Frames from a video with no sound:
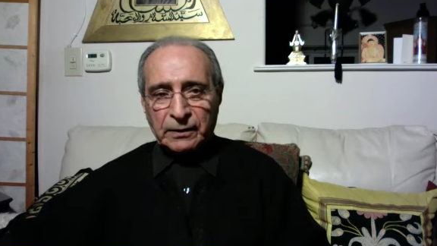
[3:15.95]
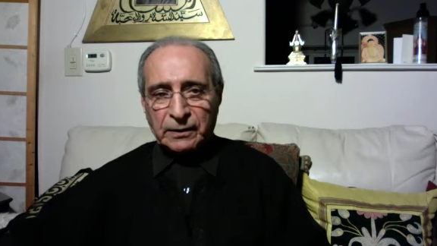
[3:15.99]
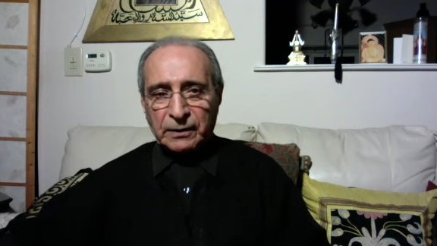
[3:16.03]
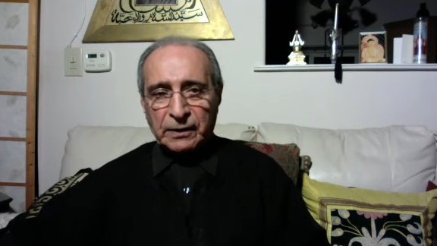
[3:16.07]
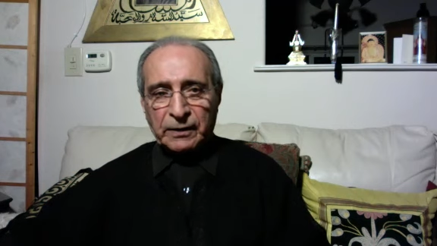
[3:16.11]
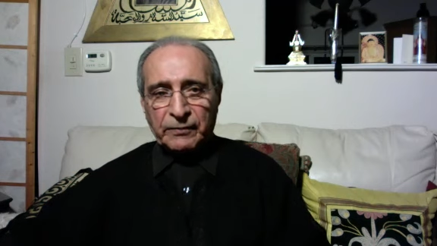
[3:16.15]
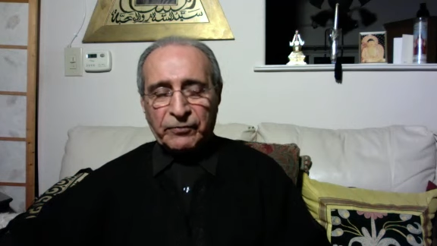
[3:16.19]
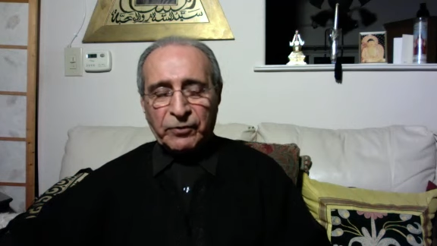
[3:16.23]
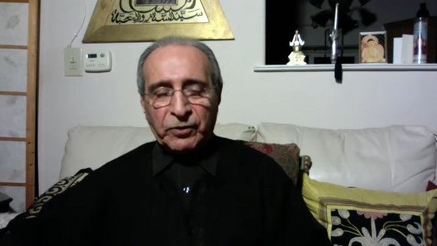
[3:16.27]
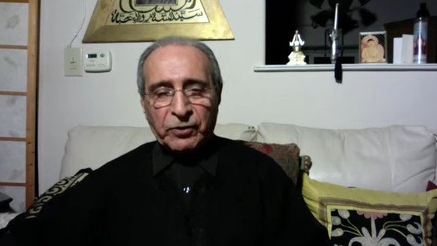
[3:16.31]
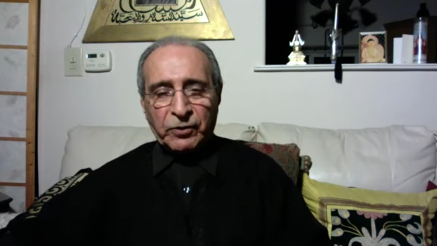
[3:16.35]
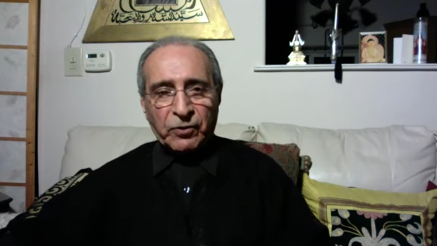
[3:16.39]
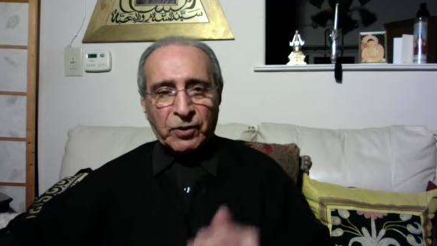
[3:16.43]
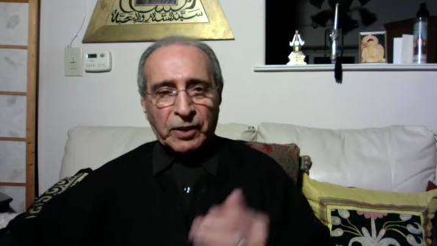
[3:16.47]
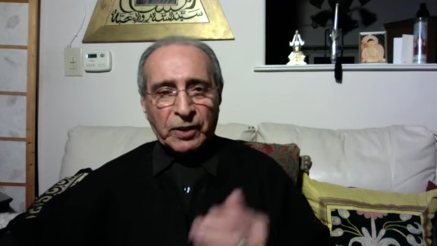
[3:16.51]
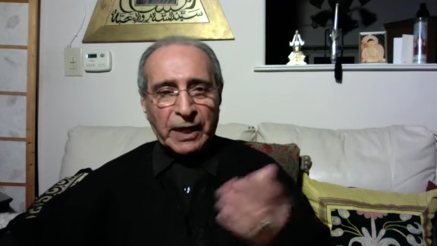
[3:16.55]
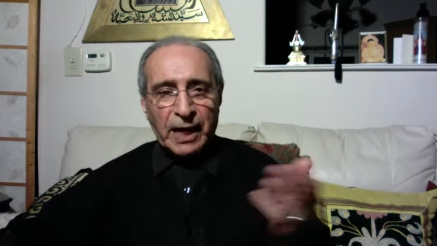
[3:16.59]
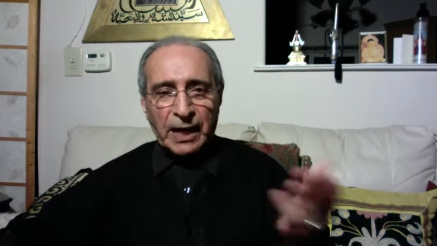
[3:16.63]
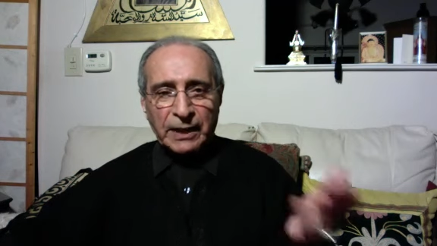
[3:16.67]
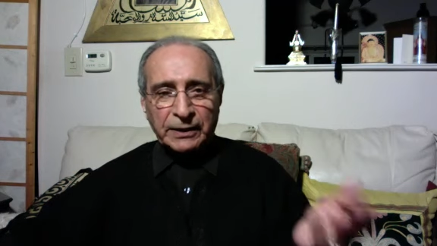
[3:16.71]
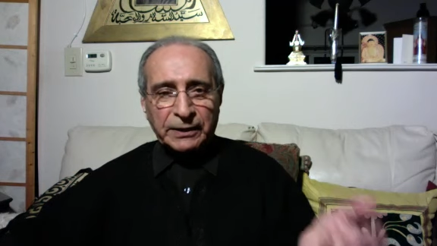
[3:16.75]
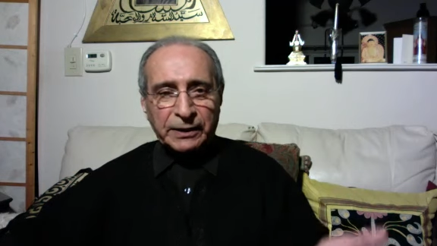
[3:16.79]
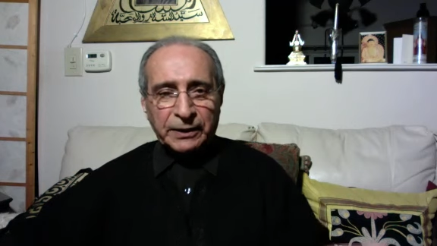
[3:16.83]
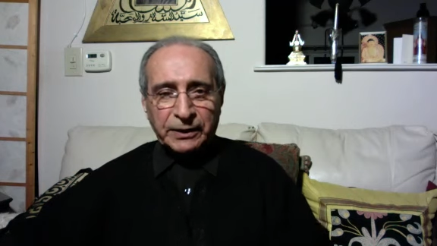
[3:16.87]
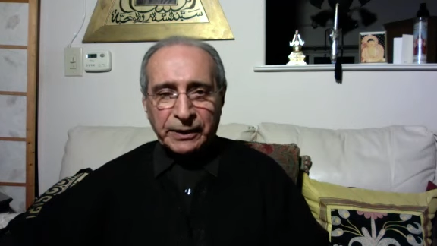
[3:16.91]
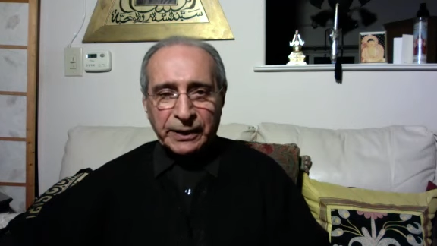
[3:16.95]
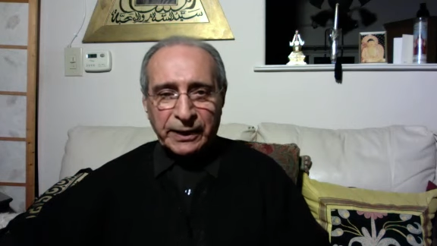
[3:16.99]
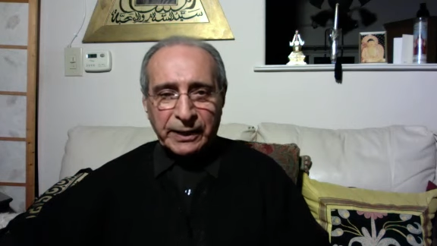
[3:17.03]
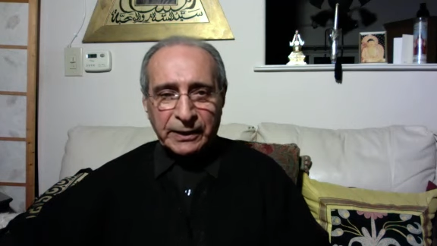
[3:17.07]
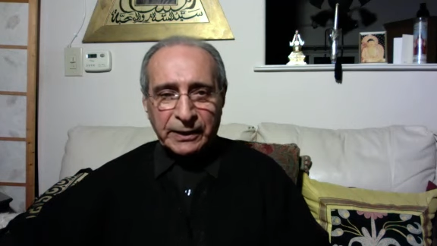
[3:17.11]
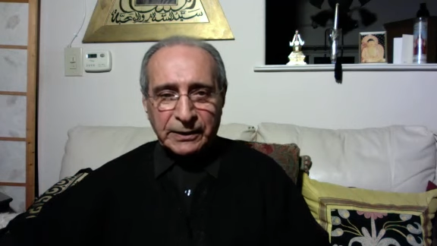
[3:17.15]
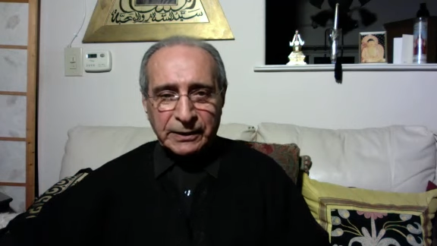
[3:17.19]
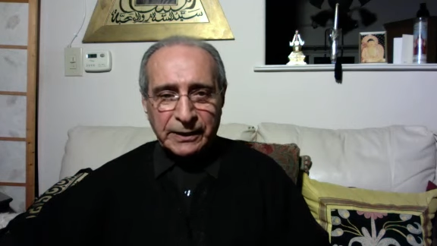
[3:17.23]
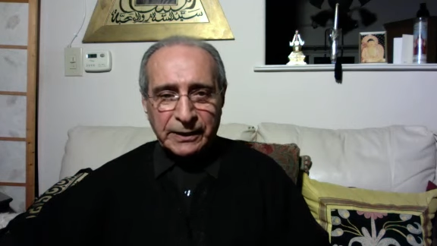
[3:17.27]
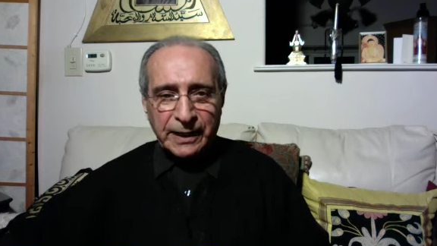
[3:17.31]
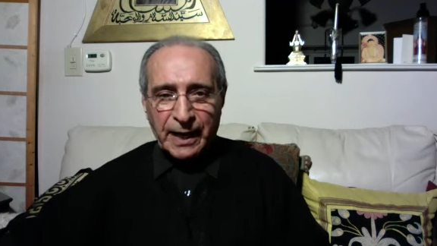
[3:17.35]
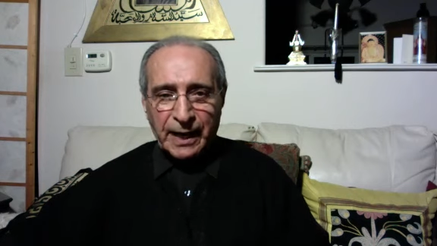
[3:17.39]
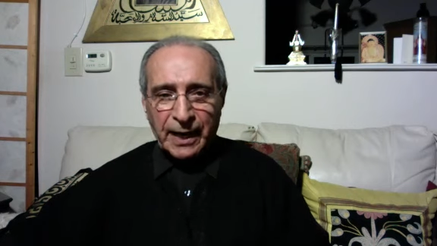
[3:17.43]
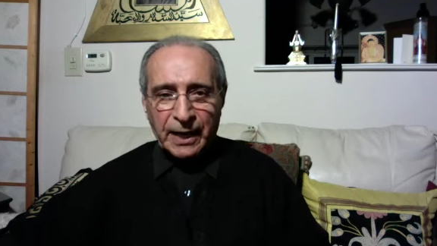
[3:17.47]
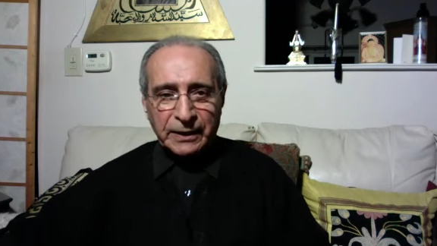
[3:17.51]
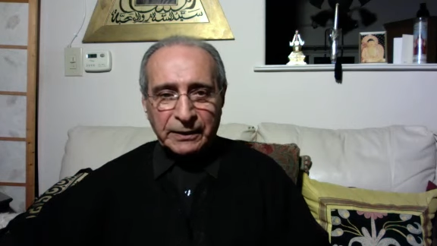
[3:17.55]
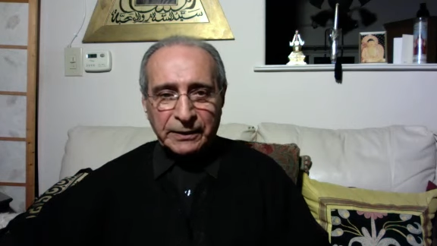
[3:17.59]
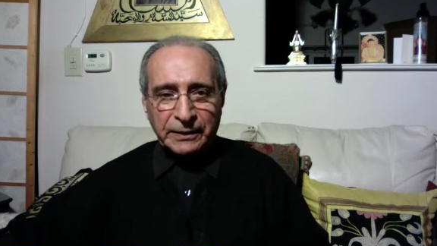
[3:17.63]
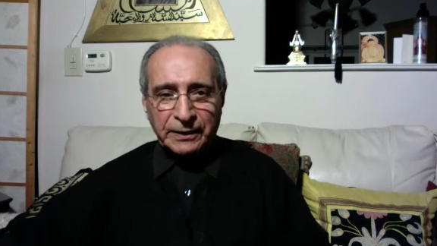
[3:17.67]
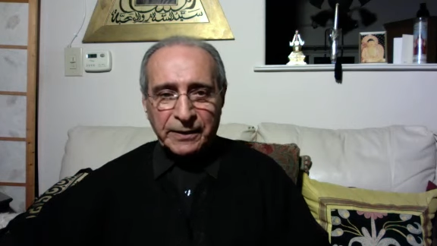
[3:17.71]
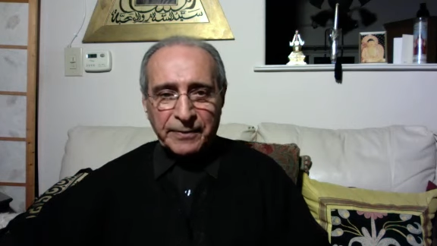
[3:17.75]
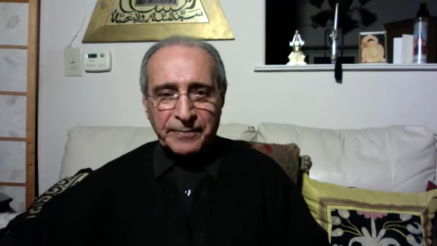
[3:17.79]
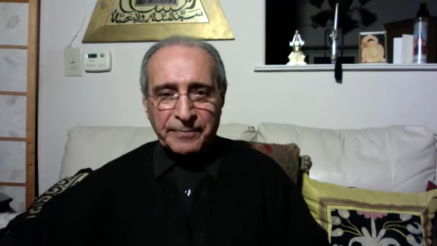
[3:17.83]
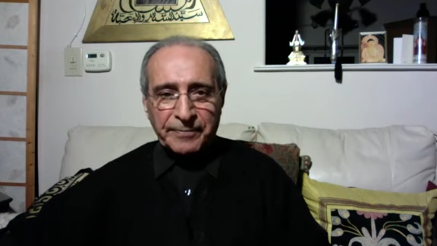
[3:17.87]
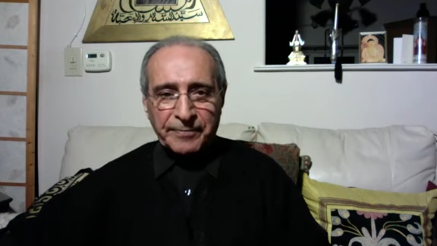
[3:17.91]
Even though God created
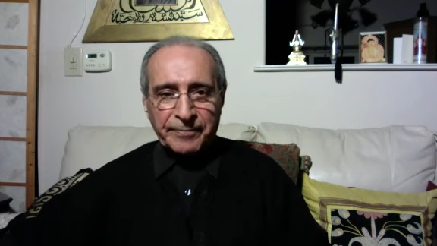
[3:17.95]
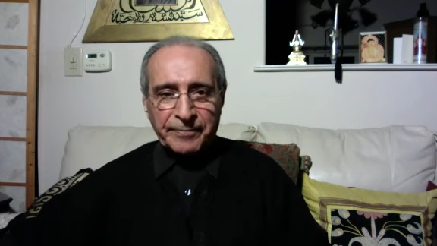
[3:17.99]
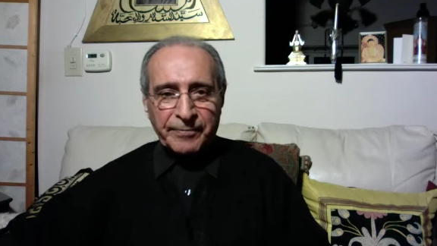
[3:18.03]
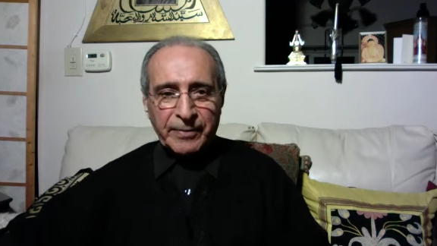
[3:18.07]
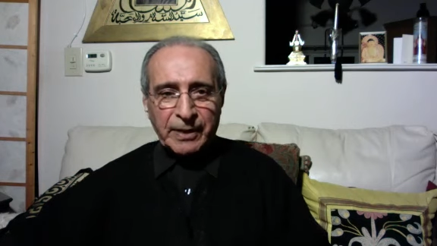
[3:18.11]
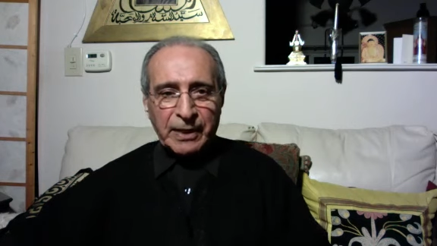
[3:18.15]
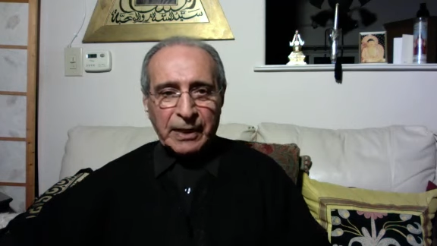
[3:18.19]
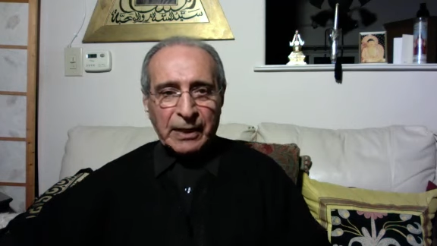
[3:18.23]
Adam